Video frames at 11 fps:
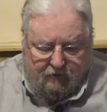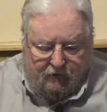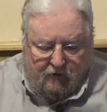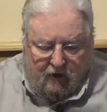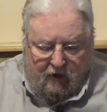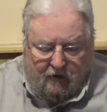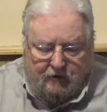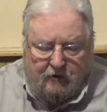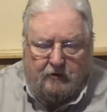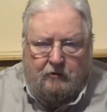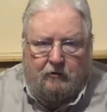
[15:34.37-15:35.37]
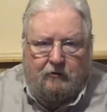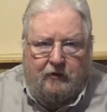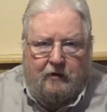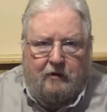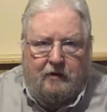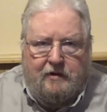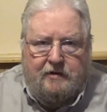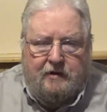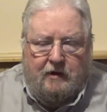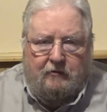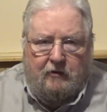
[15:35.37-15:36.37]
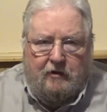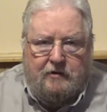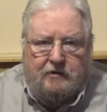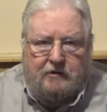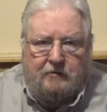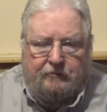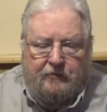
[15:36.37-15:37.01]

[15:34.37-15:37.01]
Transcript: for God to reveal His secrets.